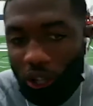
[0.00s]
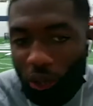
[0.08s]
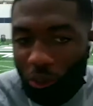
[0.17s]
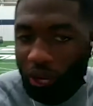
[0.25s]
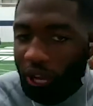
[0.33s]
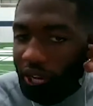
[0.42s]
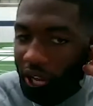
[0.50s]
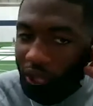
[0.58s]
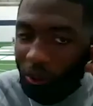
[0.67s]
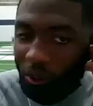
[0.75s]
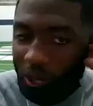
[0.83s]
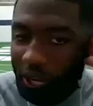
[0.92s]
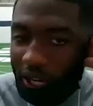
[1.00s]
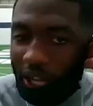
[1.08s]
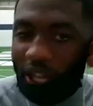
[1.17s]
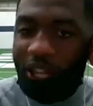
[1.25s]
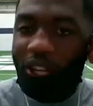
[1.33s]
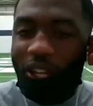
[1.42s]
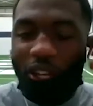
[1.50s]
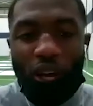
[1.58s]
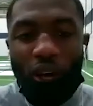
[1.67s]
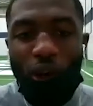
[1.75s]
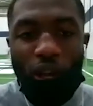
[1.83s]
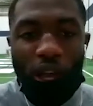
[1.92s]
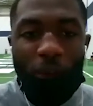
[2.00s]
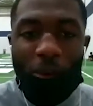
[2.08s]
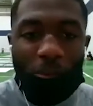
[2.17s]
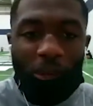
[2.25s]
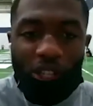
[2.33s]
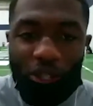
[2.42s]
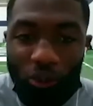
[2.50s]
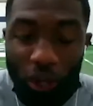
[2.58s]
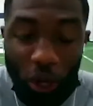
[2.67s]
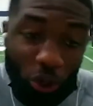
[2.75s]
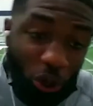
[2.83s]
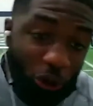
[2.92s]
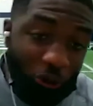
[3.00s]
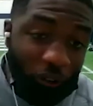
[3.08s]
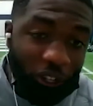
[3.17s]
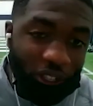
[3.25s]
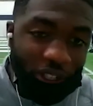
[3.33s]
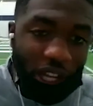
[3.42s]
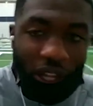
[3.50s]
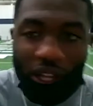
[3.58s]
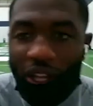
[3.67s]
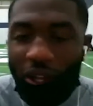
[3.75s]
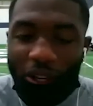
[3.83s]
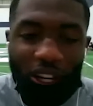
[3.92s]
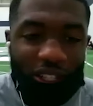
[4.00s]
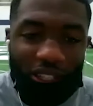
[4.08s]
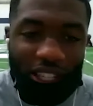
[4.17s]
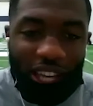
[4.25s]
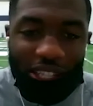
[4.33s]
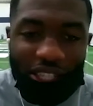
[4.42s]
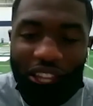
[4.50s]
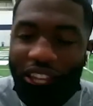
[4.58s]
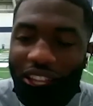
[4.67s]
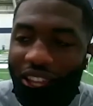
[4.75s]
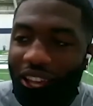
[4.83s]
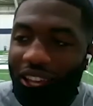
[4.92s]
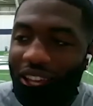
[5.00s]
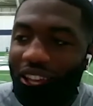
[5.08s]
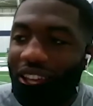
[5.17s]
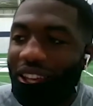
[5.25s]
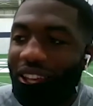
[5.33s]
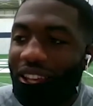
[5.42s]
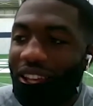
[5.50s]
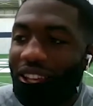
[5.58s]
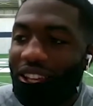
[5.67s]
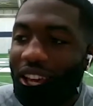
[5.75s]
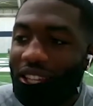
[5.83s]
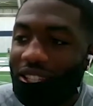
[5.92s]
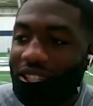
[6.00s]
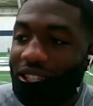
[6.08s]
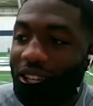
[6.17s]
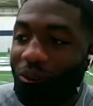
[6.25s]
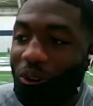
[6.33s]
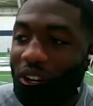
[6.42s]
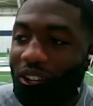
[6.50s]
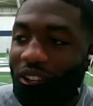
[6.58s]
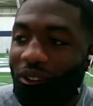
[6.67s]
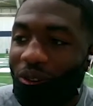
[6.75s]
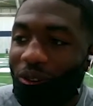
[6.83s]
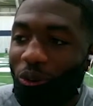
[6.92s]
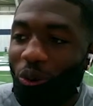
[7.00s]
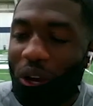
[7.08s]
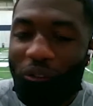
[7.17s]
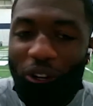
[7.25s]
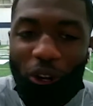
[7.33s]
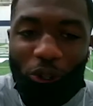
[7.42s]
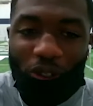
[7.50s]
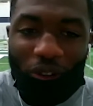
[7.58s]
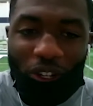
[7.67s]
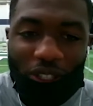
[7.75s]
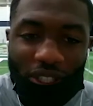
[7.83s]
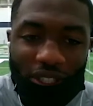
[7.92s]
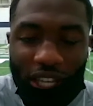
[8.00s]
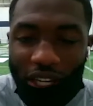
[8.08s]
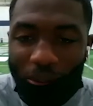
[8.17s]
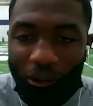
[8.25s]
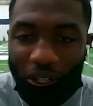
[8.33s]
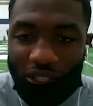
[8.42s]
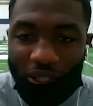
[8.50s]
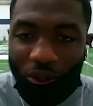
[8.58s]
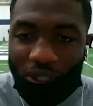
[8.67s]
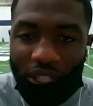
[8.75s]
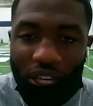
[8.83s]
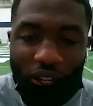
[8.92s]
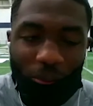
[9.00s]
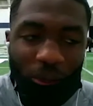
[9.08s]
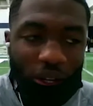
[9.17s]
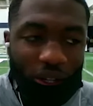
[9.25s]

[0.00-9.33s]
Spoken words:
look what I got. Look what I got. Oh, okay, I'm going to beat you. No, you go first. Because he has this thing where whoever goes first, the second person is always going to have